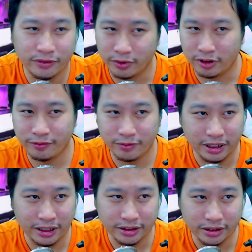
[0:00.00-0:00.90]
for
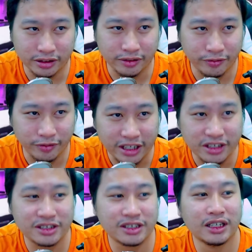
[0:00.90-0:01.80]
uh, you know the
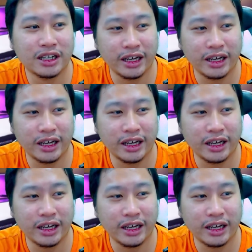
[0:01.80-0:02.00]
face